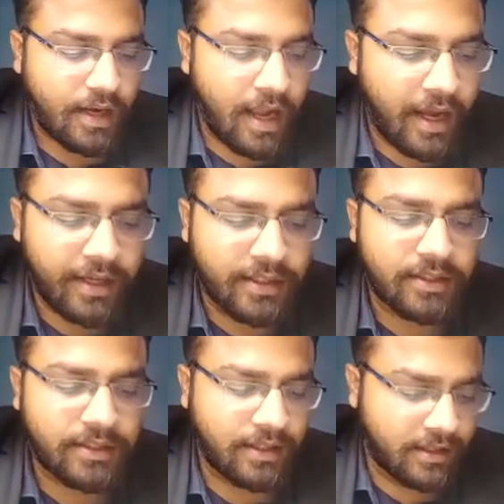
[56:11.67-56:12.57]
another
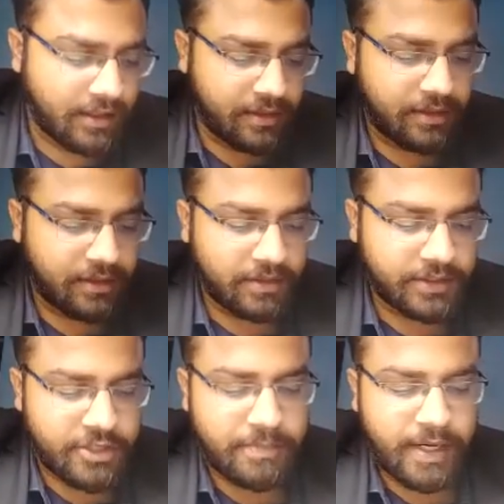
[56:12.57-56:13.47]

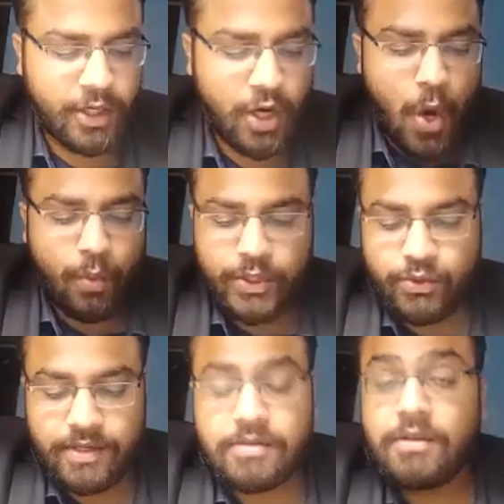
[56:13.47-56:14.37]
judgment which was